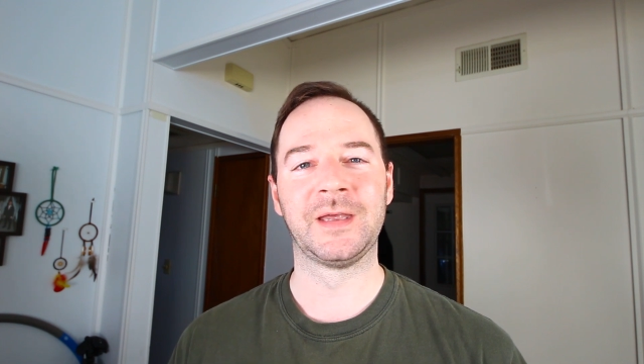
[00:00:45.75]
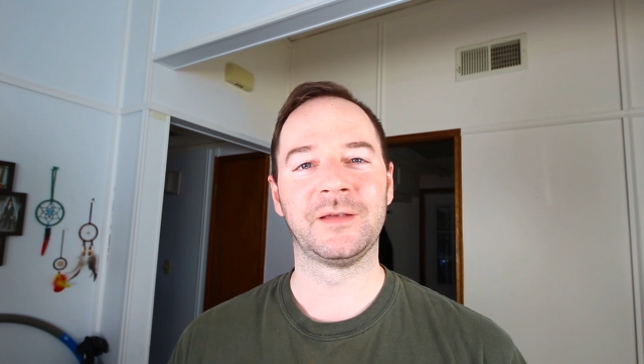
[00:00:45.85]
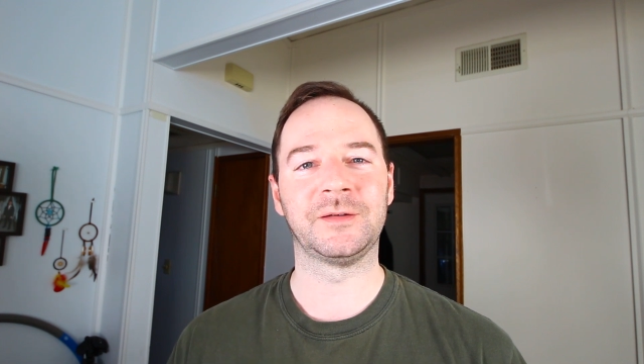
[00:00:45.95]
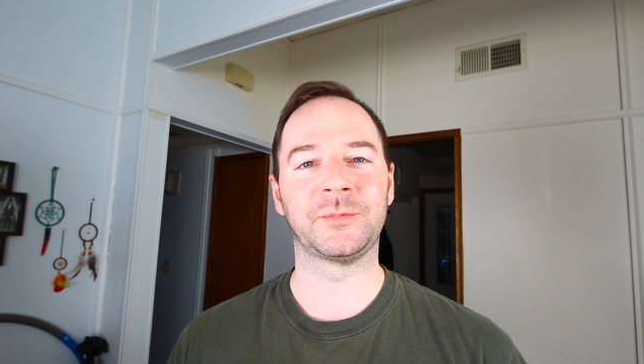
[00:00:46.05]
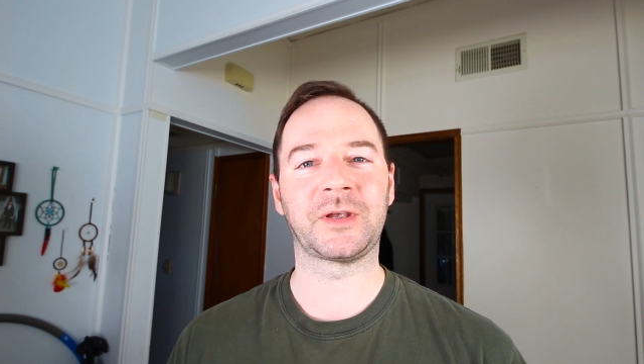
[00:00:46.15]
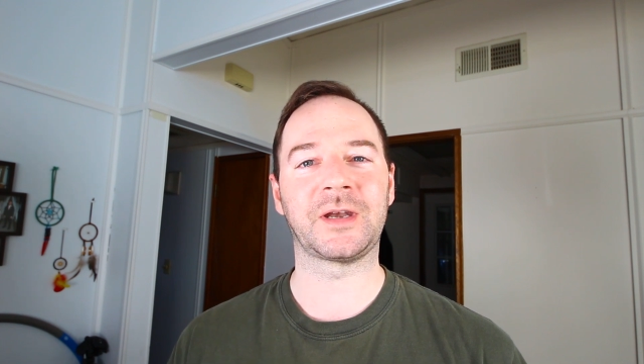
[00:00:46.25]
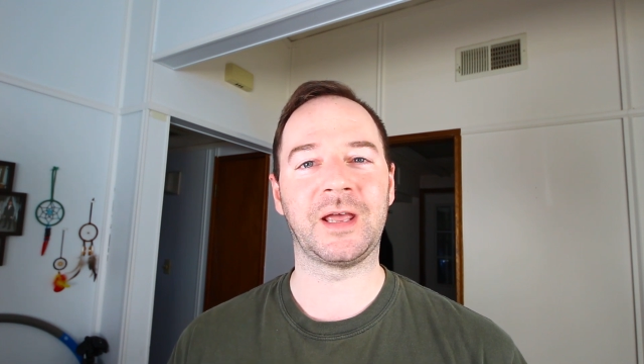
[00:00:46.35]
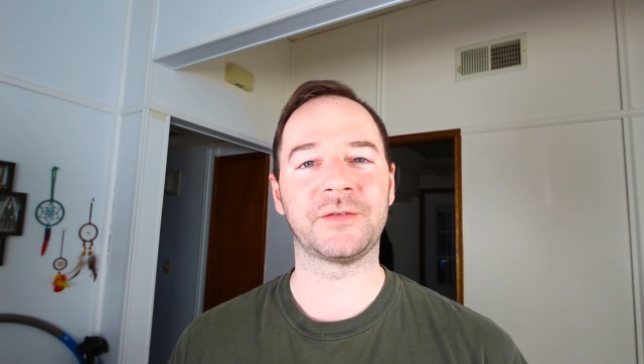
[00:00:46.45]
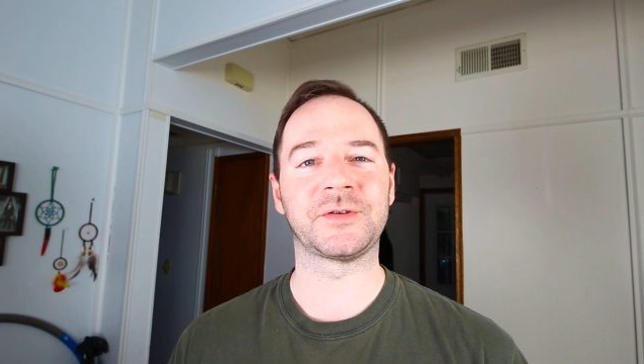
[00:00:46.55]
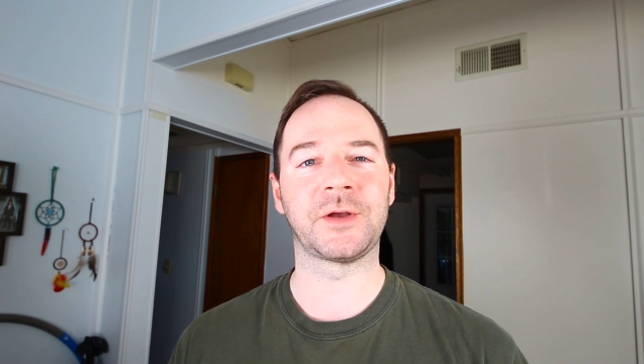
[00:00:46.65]
seems like it
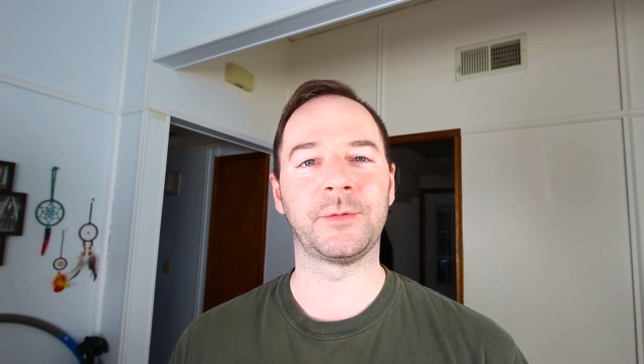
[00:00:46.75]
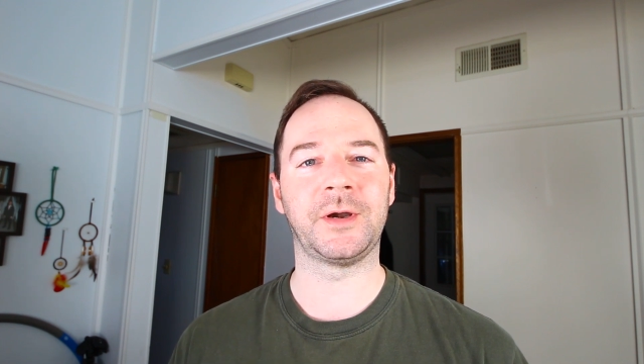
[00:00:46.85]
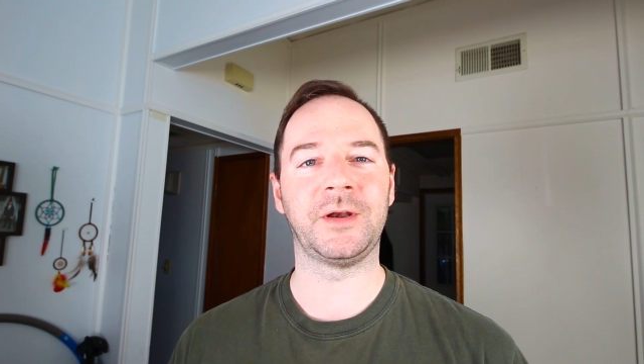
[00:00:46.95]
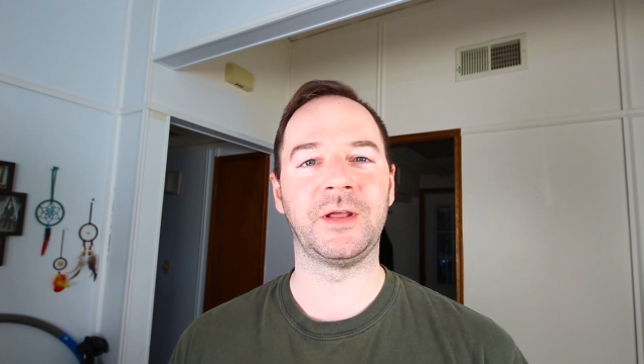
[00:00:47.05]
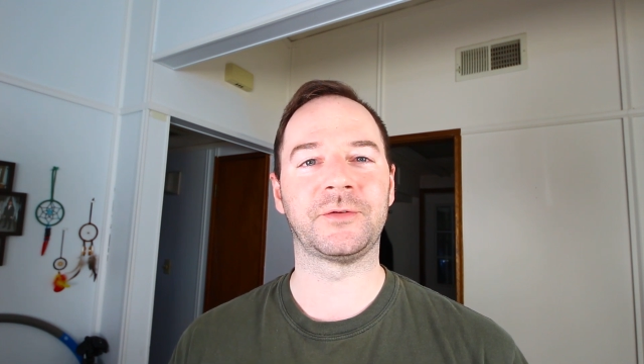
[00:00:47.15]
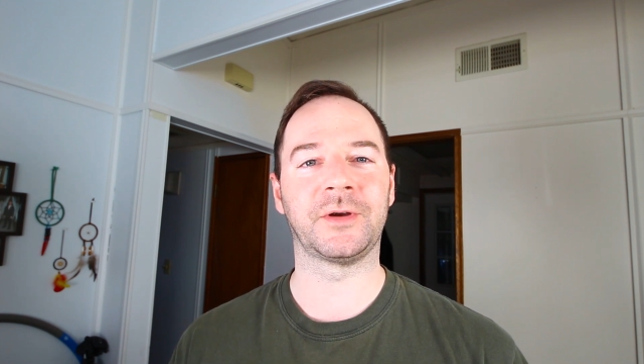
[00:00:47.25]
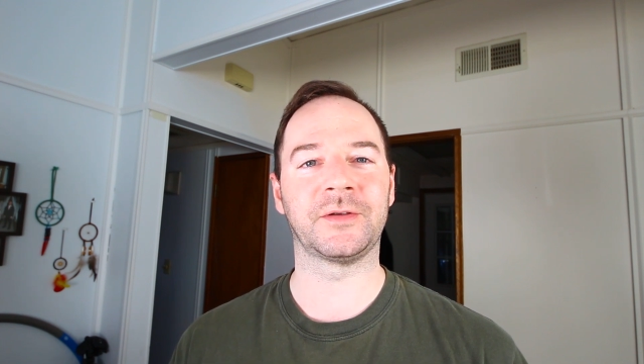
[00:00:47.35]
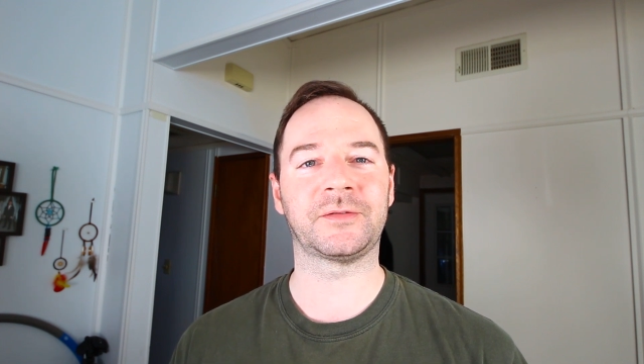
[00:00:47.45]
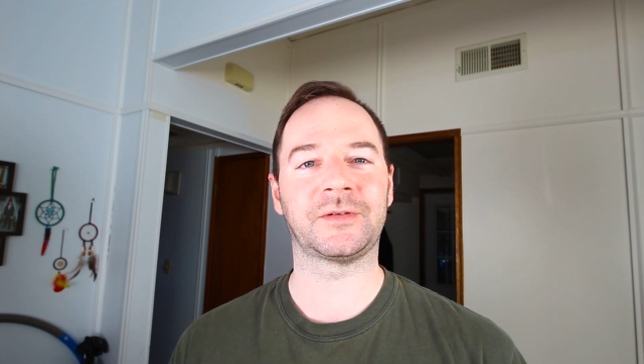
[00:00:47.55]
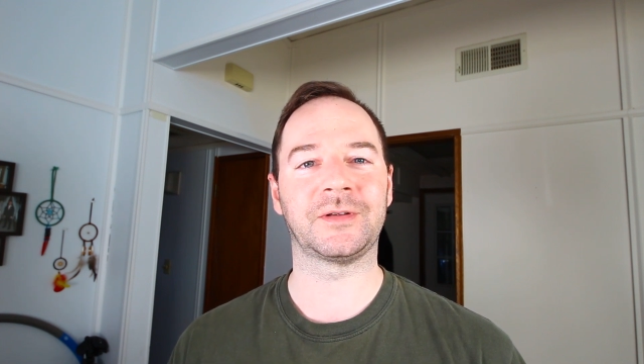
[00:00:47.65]
has generated
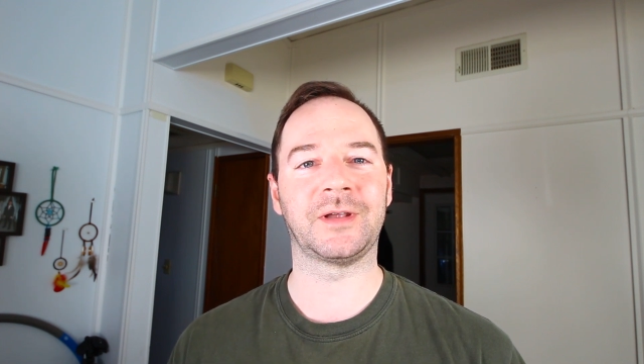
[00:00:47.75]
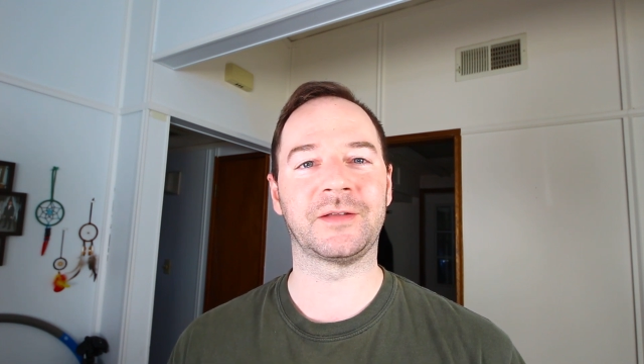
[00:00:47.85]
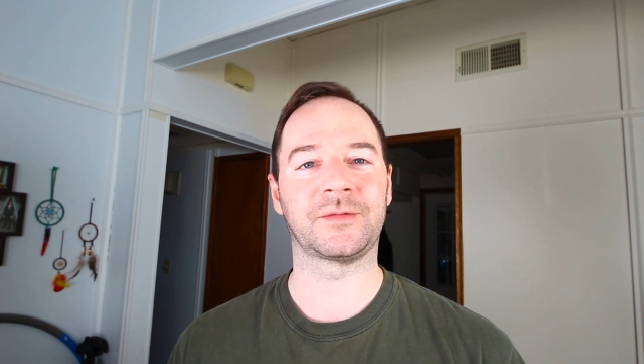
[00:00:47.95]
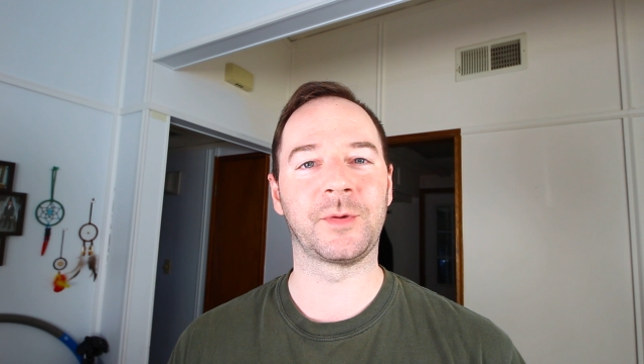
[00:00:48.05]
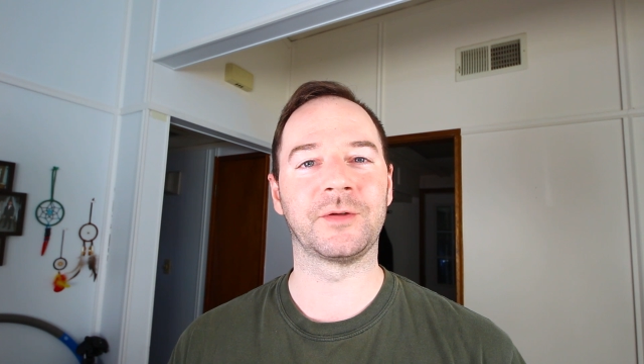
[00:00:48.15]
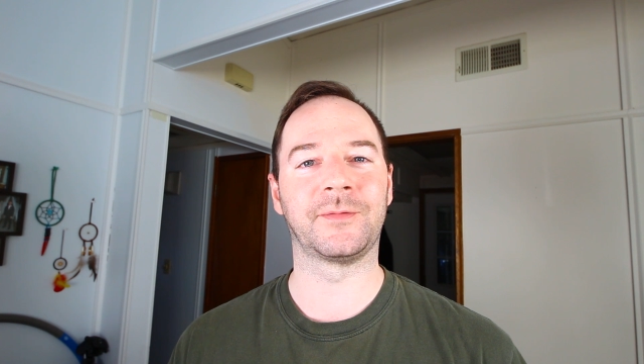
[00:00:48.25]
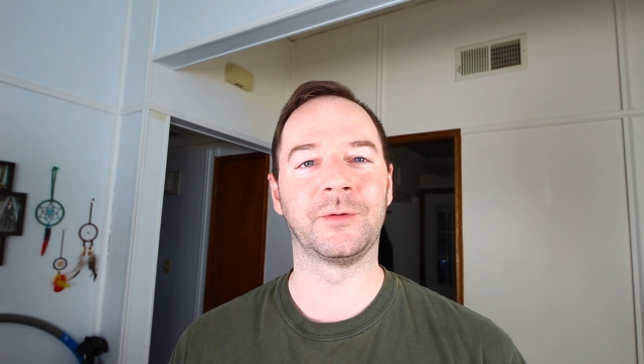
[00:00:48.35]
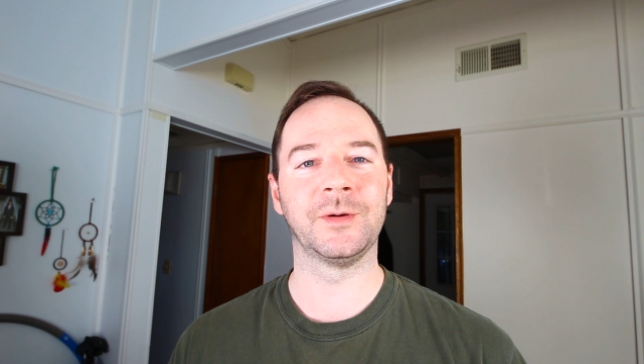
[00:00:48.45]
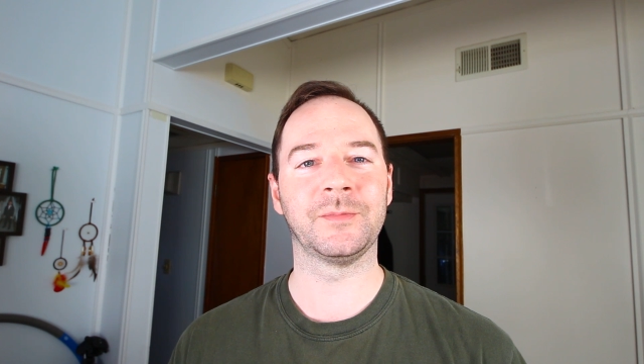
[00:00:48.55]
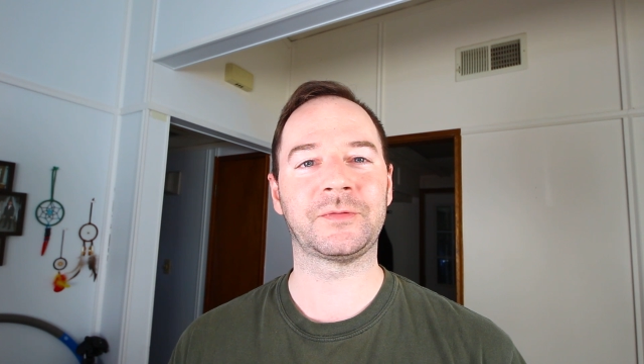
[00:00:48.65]
interest at some other
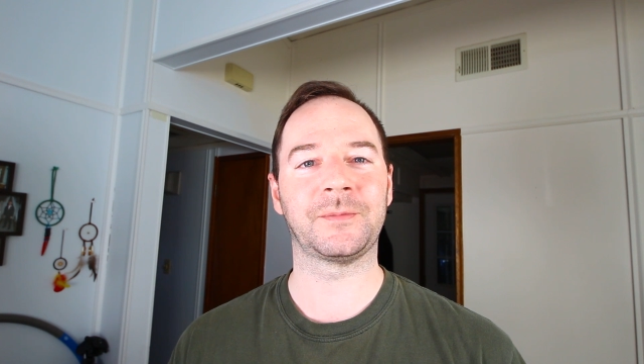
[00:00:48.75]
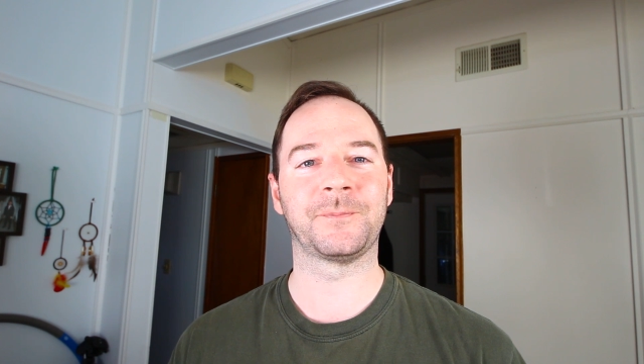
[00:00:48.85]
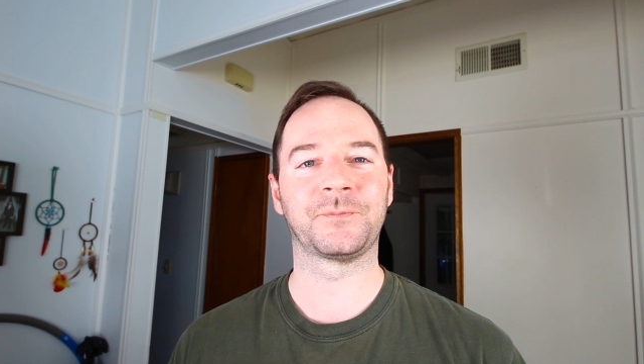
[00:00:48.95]
forums.